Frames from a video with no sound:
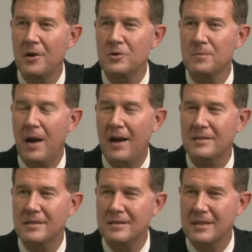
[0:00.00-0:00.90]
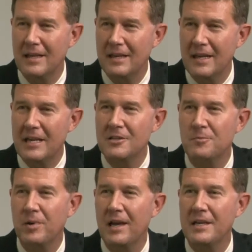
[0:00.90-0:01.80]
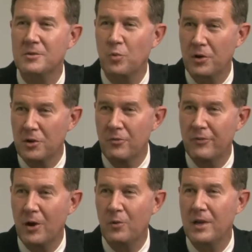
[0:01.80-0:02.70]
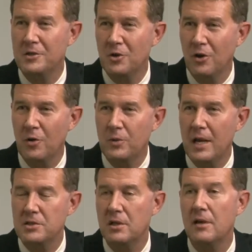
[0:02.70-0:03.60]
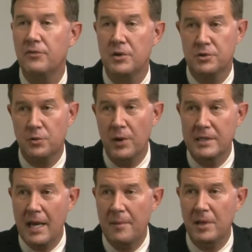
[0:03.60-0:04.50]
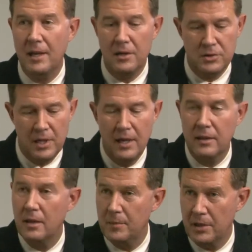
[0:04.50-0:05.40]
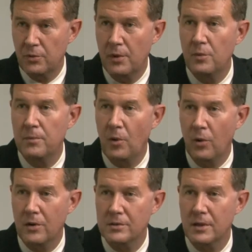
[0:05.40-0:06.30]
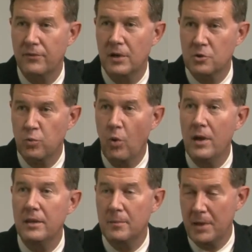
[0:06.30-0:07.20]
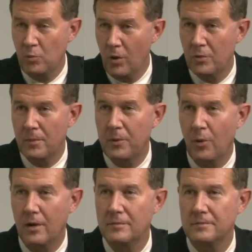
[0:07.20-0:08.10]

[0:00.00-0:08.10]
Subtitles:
those boxes in each place where you vote at your location. If there's 3 tabulators, there'll be 3 reports. If there's 1, there'll be 1 report.